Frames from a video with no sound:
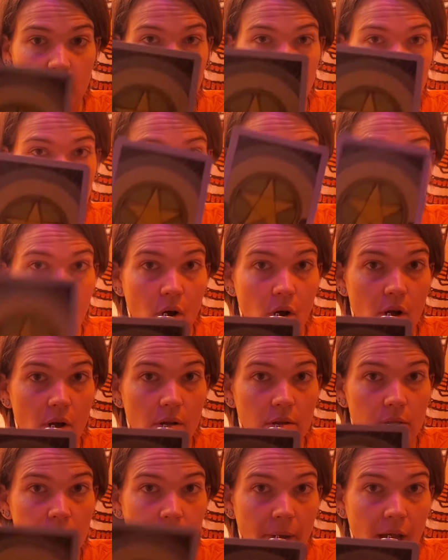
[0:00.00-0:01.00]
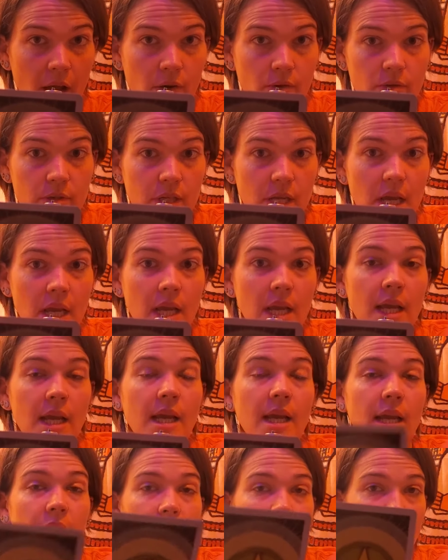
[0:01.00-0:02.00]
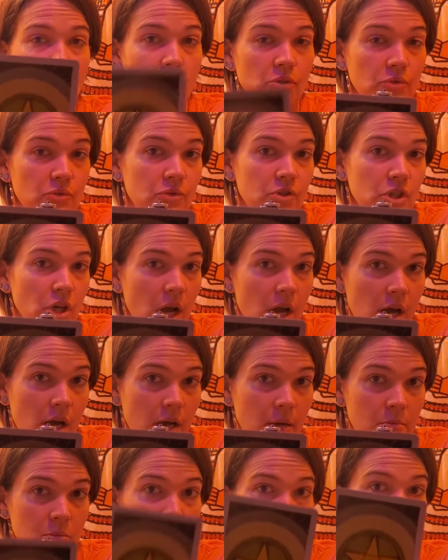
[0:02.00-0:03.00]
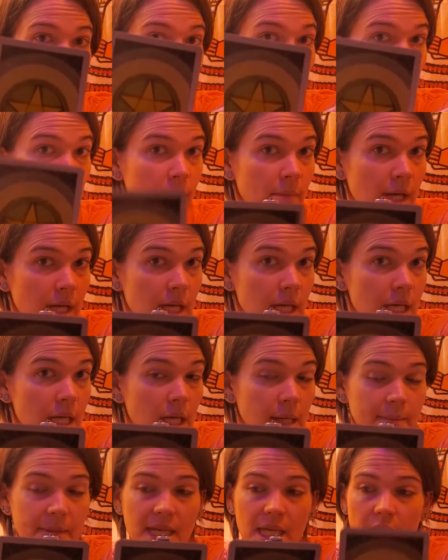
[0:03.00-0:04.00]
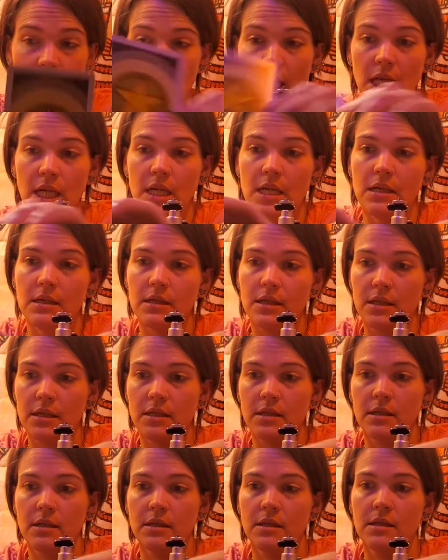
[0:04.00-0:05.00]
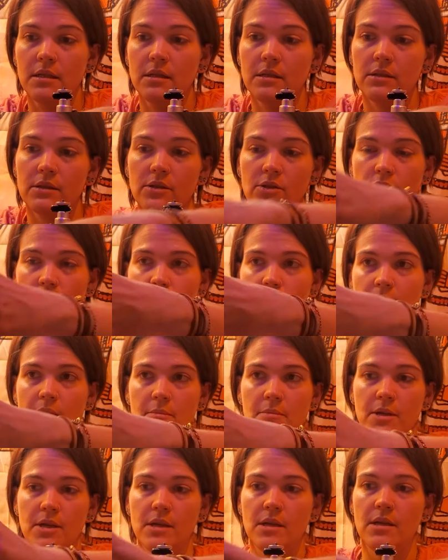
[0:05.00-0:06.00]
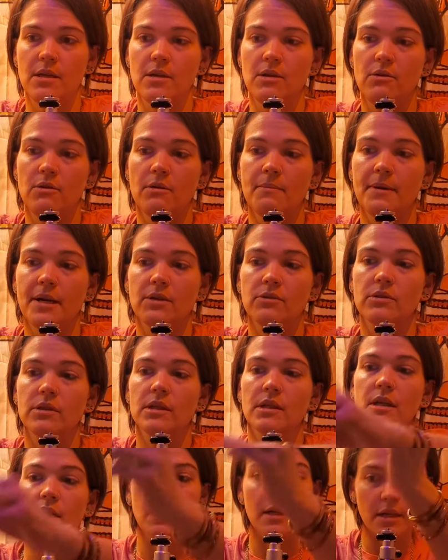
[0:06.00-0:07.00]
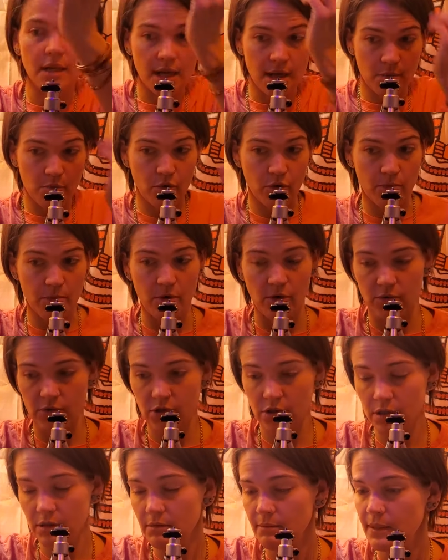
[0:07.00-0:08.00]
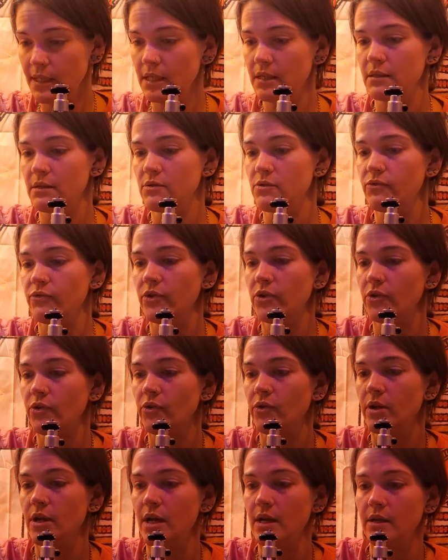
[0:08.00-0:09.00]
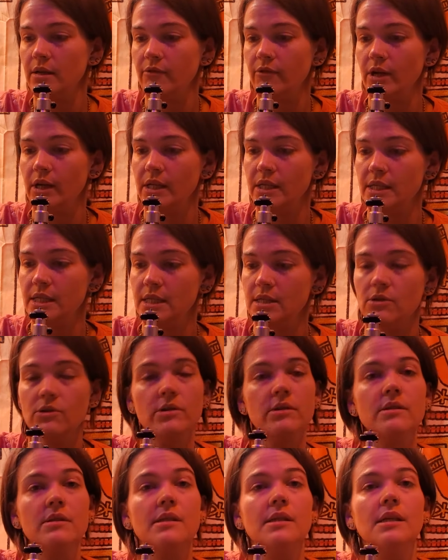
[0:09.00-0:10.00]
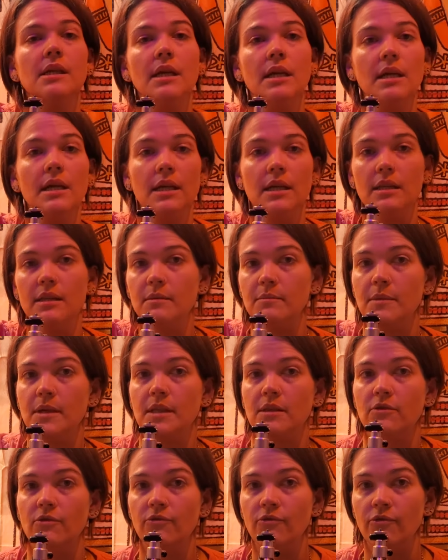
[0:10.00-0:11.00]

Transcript: which is all about a new job, new money coming in. So maybe you're about to get a promotion because of your creative ideas in the month of